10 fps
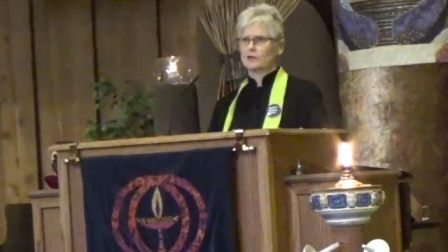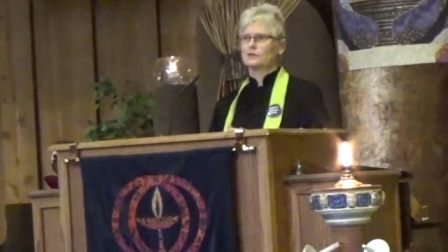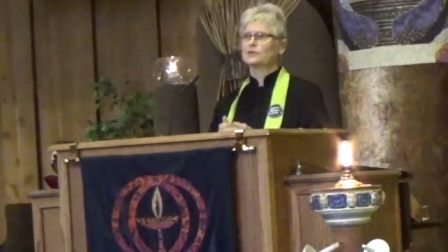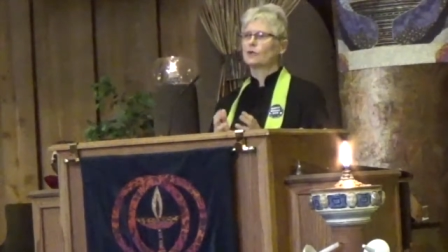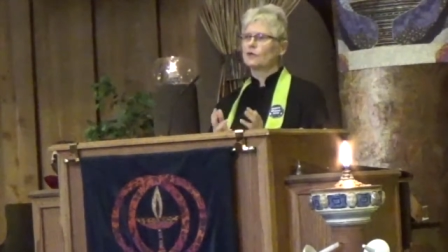
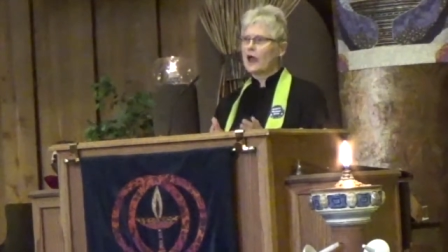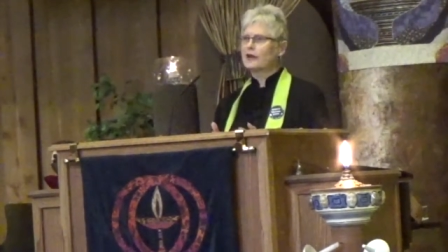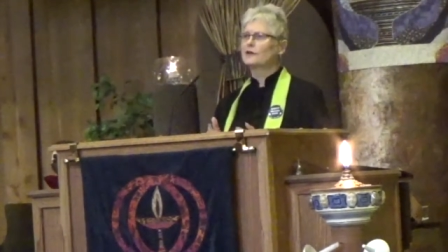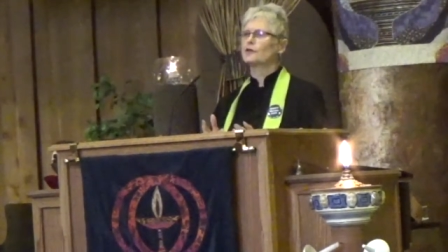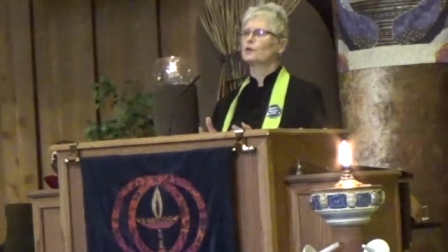So
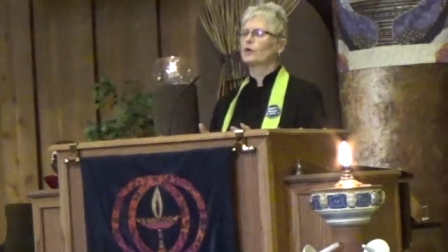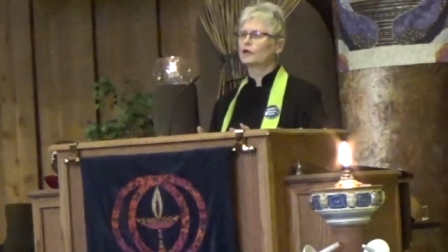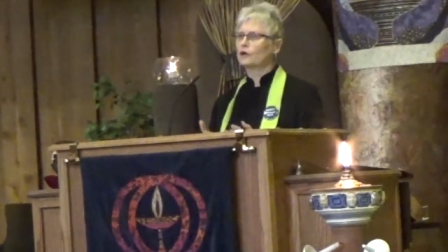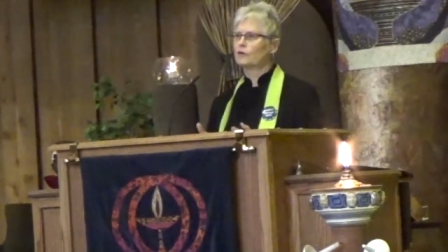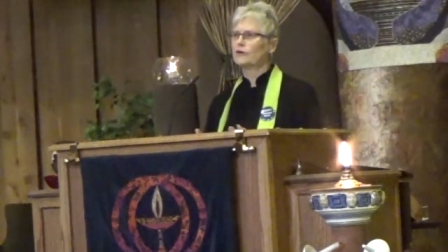let your
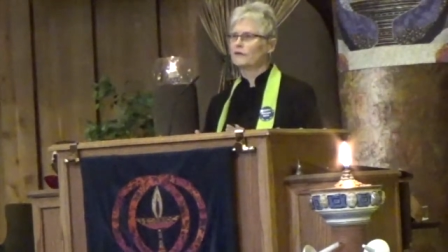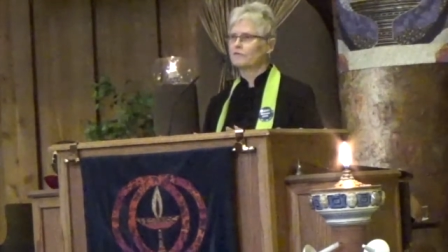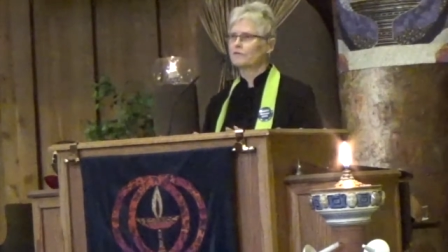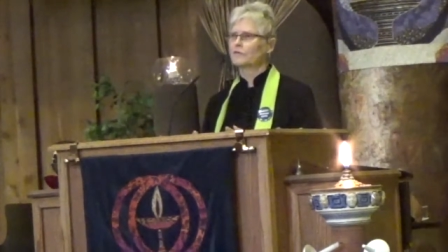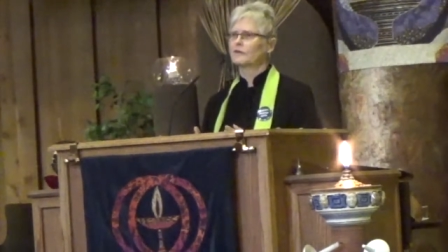
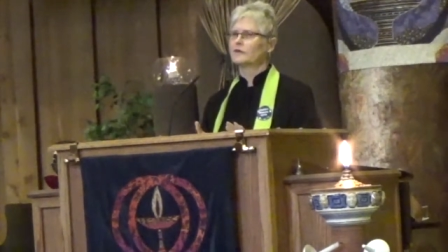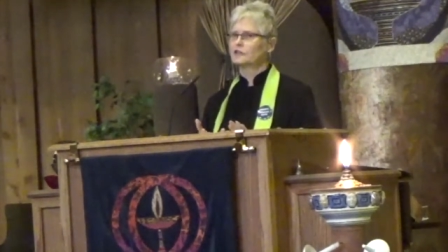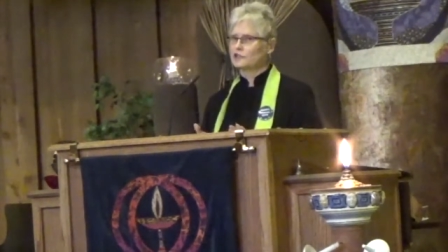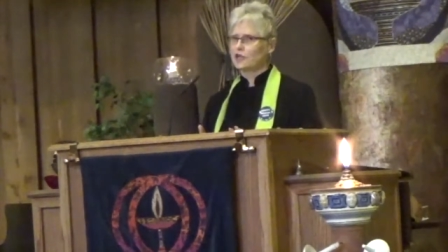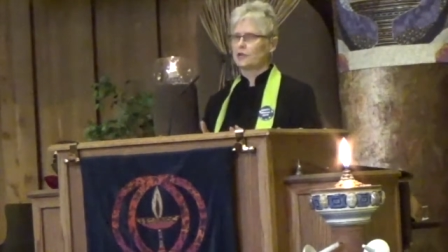grief
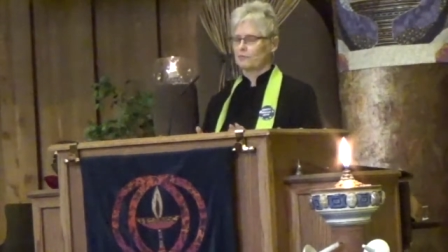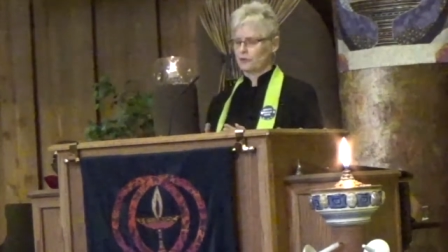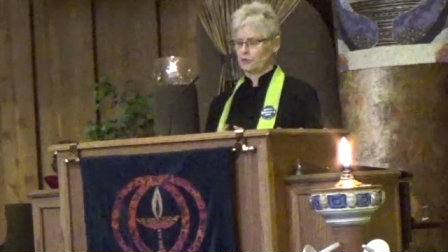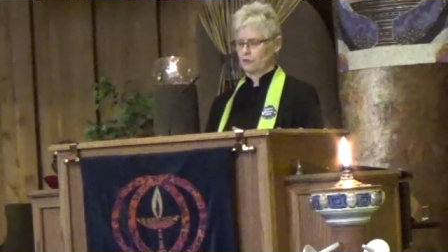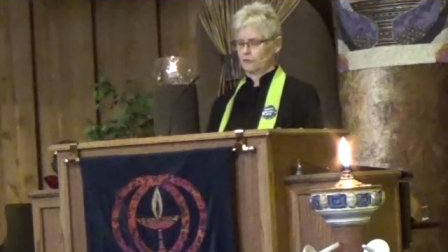shape
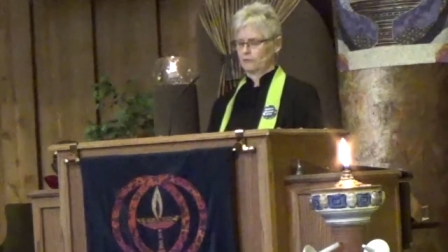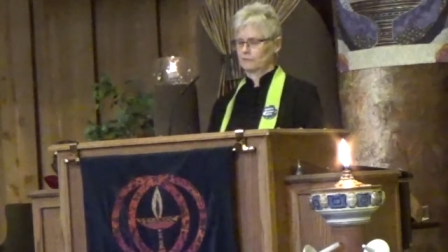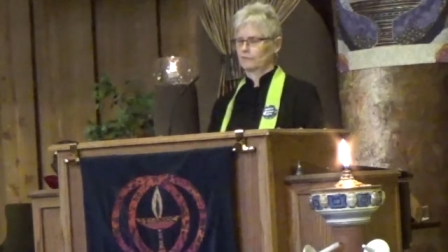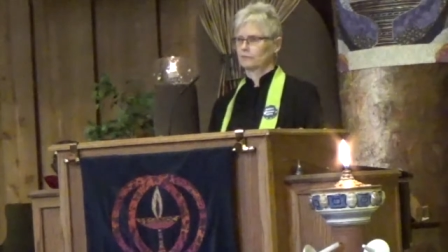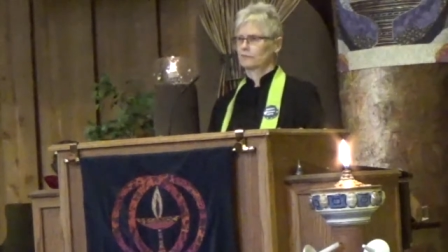you.
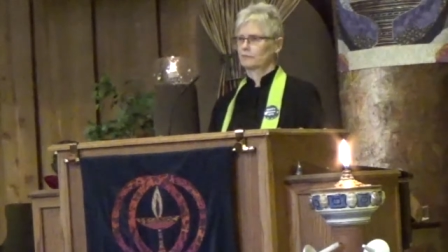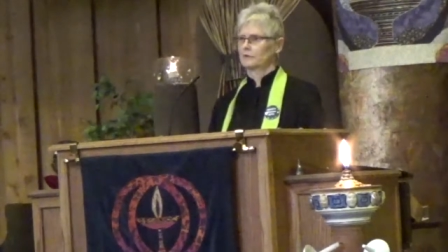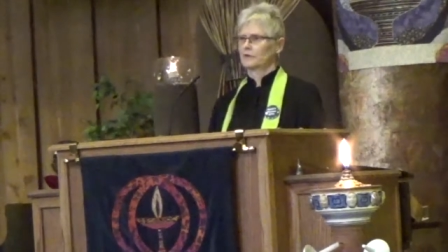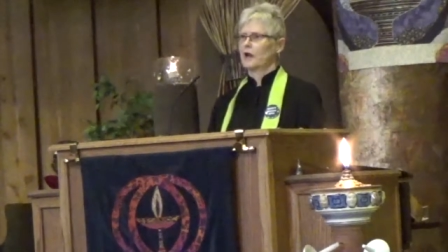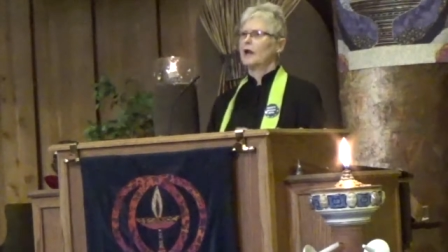
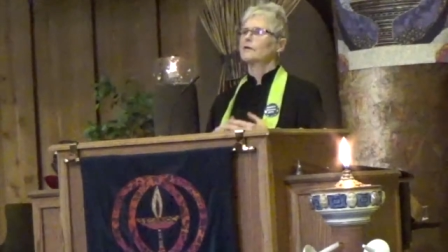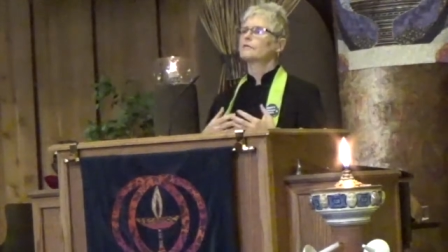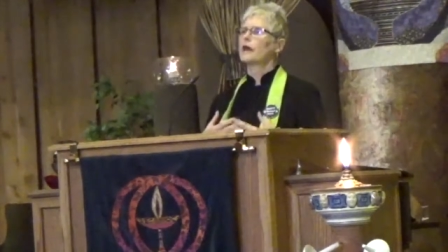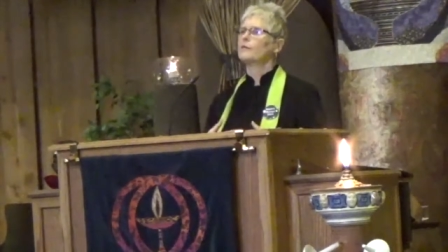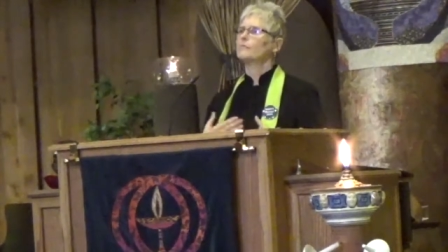
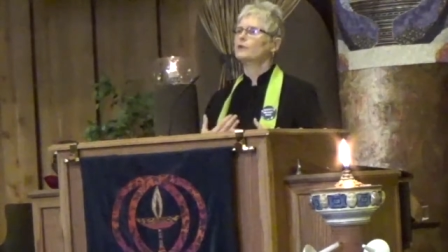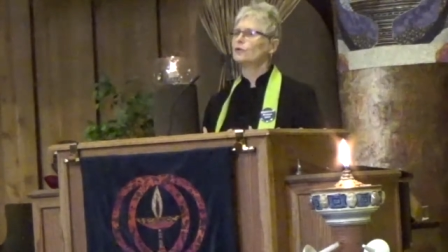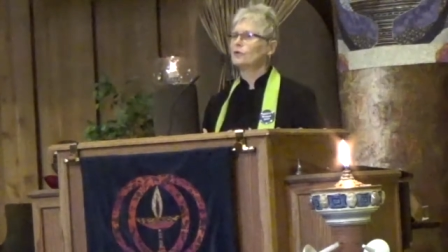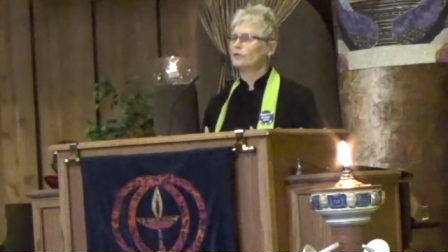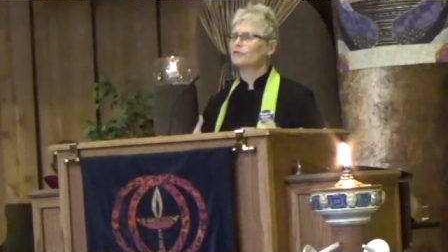Let
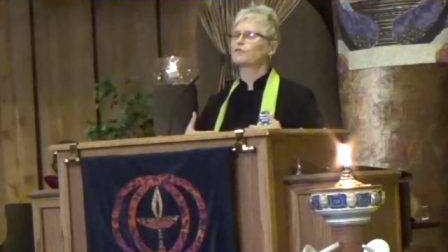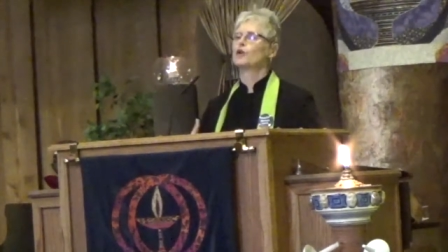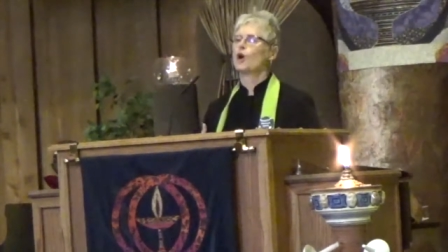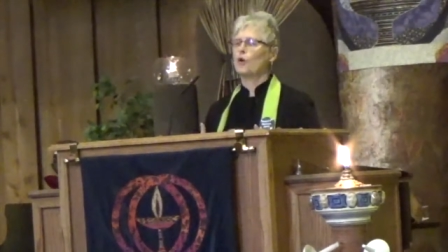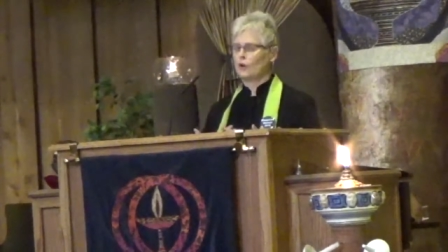beauty
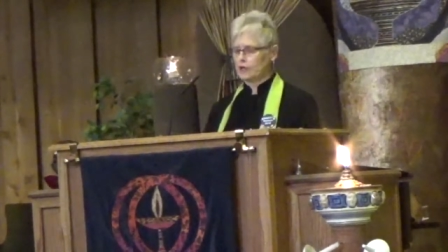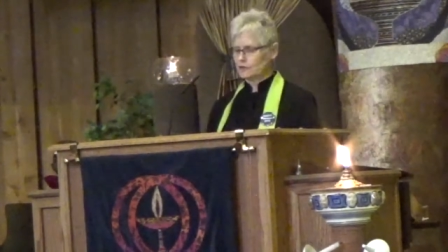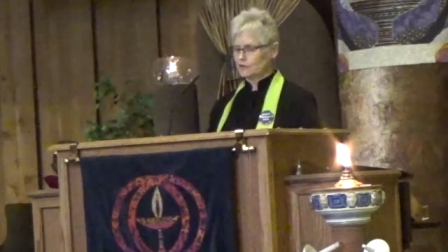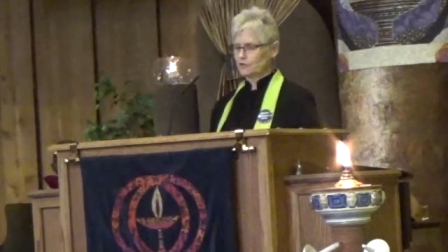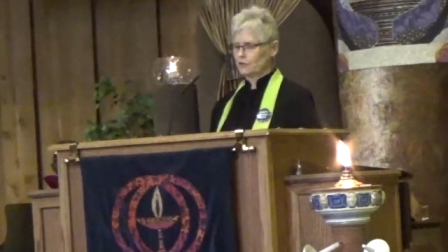flow
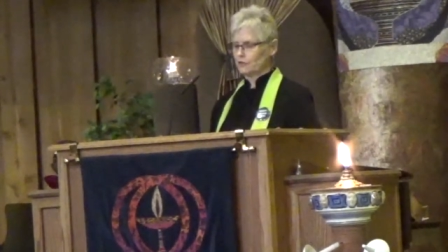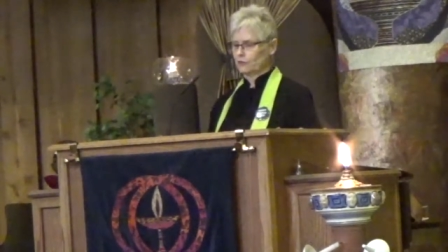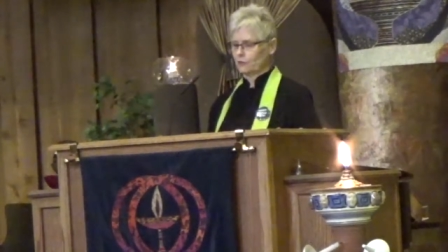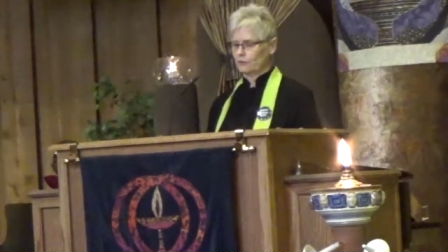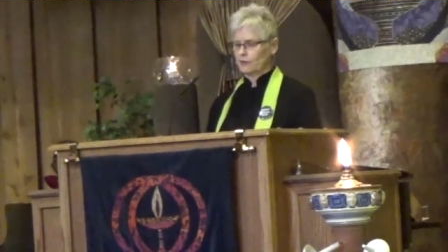into
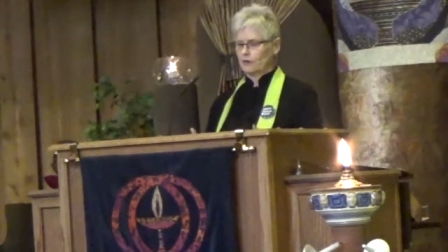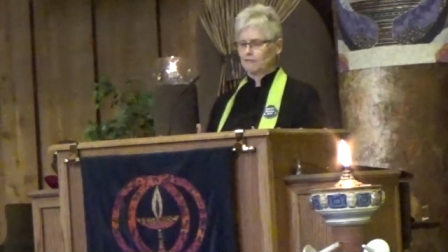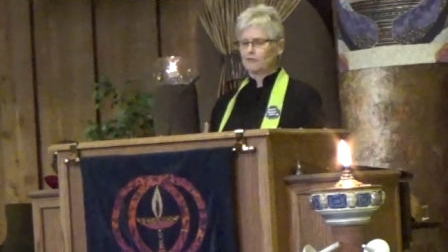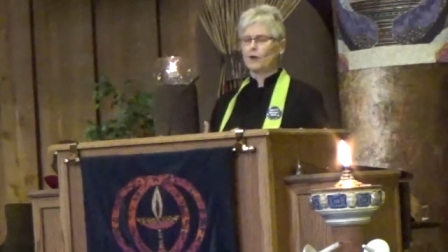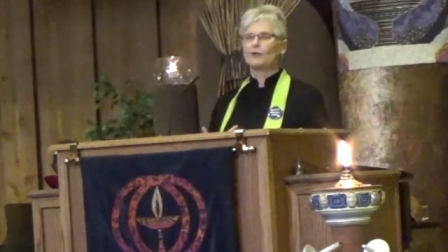you,
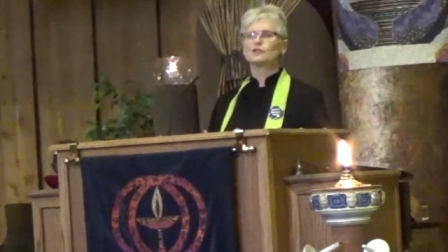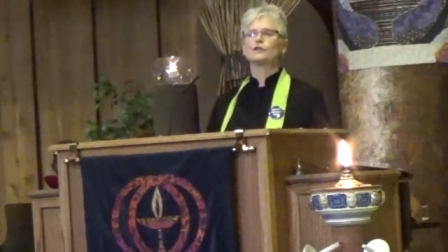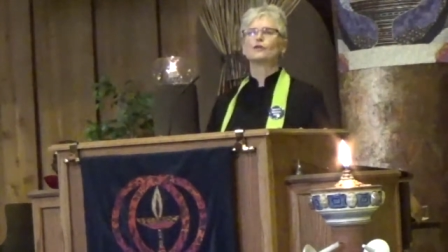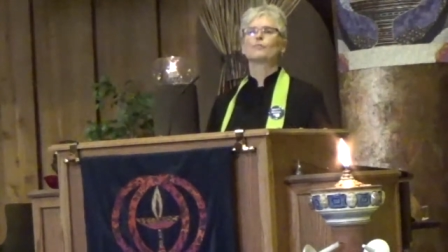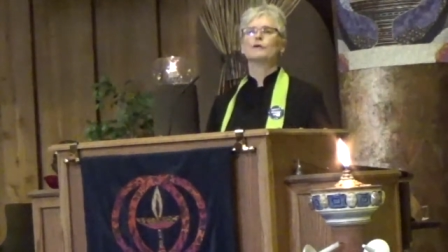flow into
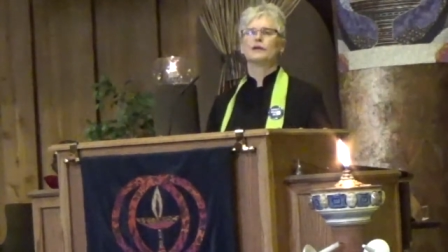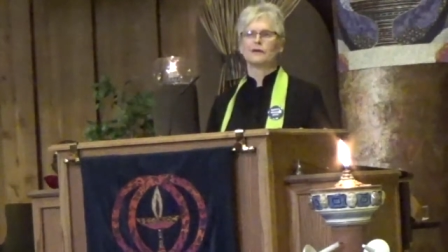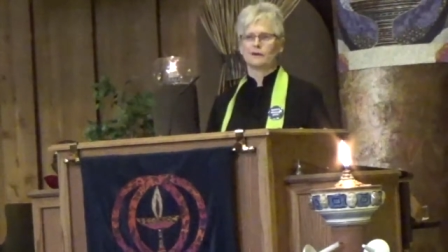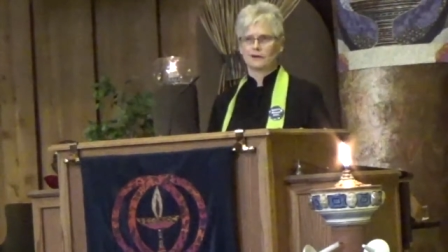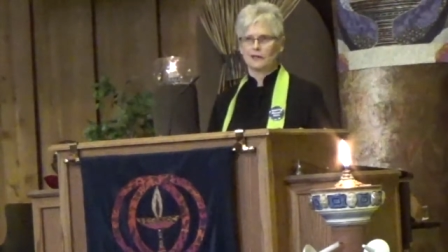your
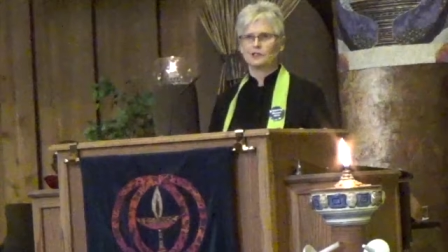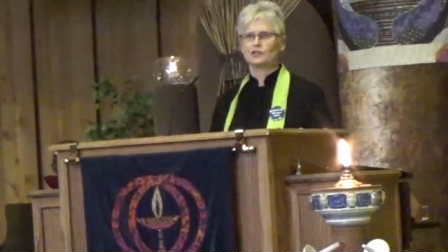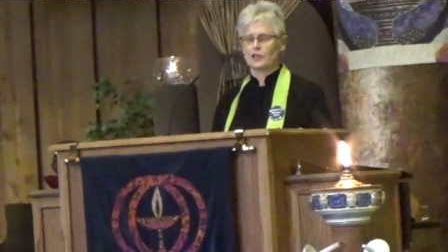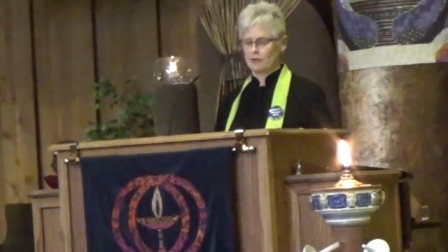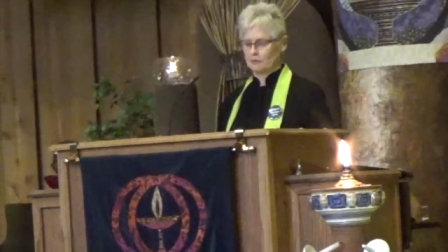being and
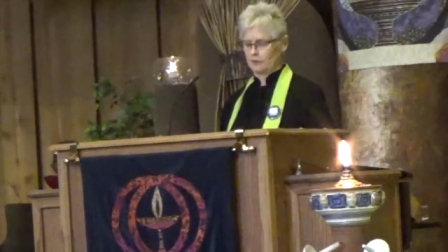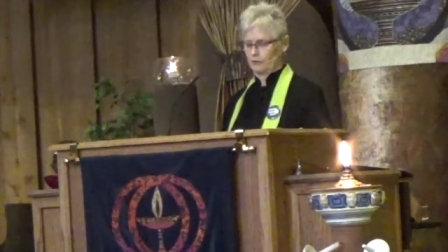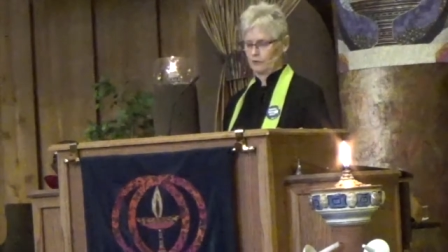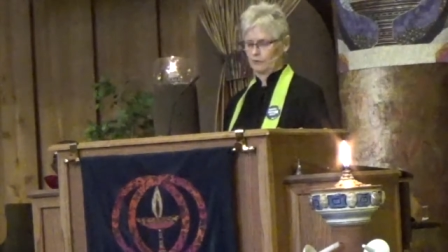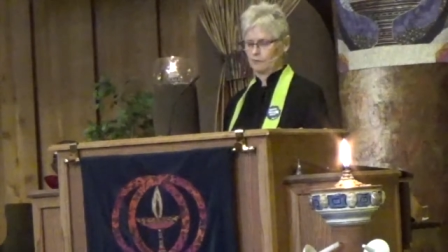shape you.